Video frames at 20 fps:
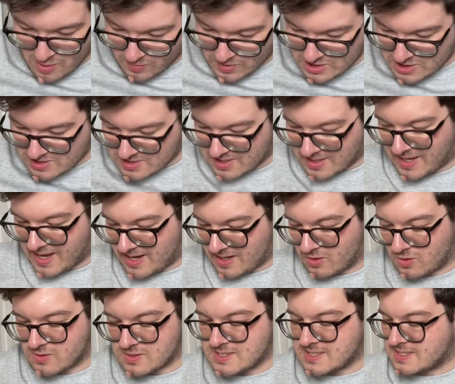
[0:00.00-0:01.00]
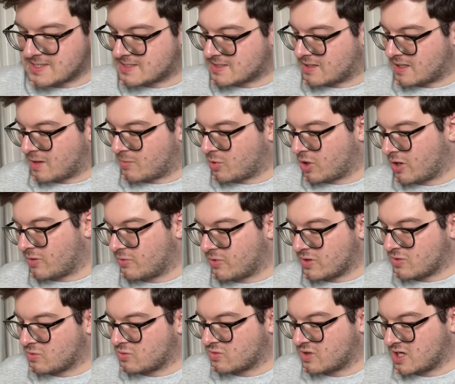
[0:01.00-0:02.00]
which is again not seasonally
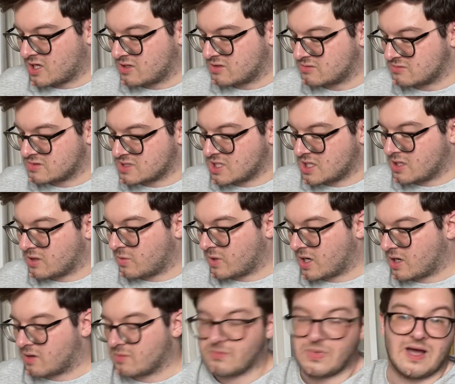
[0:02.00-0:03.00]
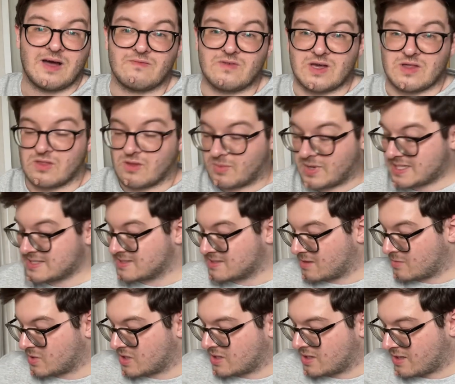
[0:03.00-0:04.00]
appropriate, although we aren't having the best
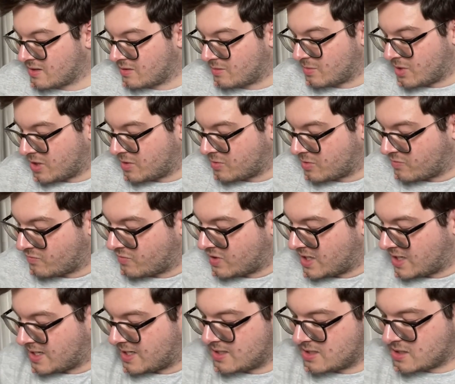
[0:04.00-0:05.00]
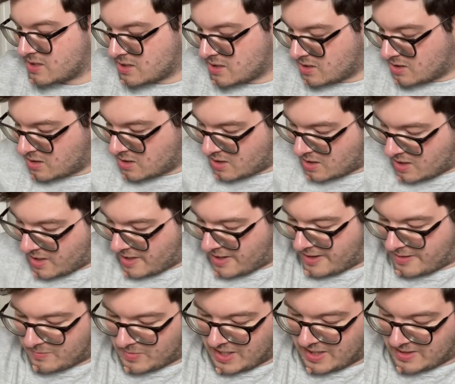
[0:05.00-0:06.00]
summer at the moment really.
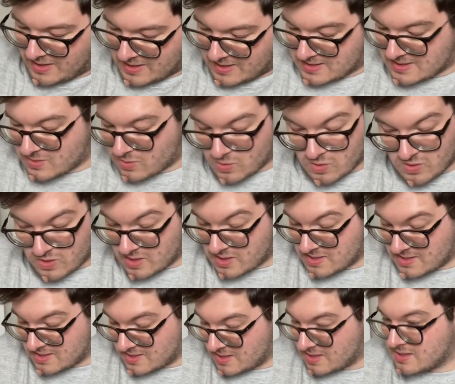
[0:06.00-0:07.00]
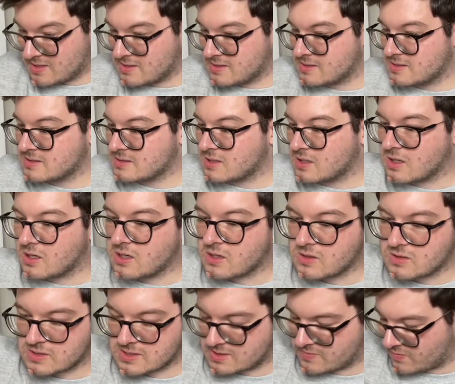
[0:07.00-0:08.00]
And it is August. Oh,
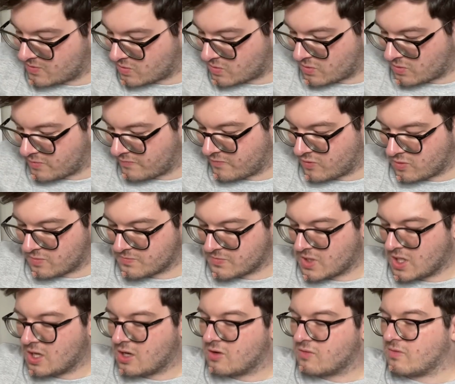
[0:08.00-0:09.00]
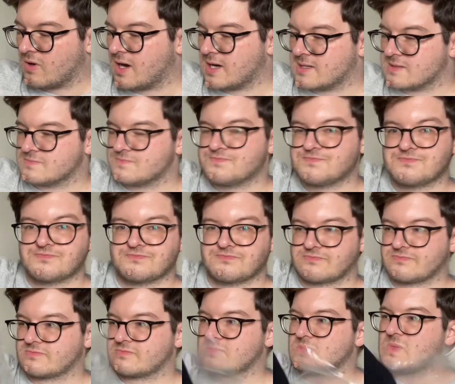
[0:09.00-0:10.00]
it's fallen on the floor. Right,
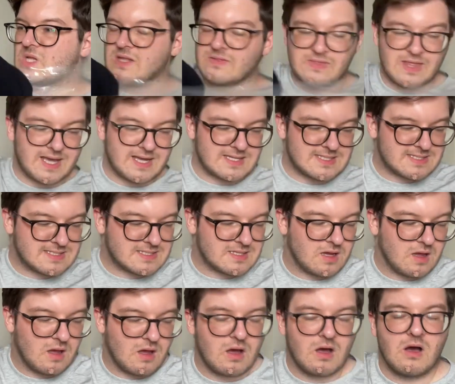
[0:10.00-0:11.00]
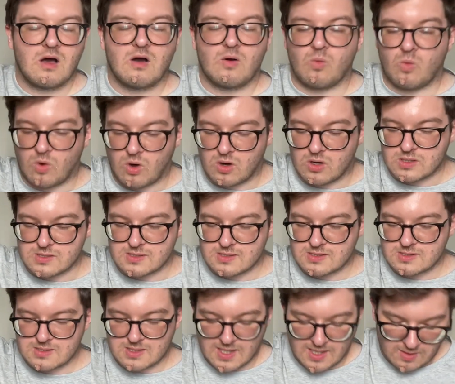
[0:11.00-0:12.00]
this
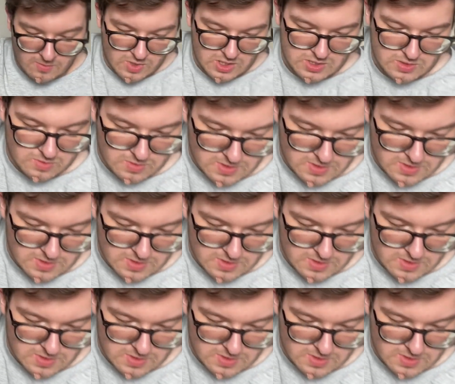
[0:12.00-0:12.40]
was, how much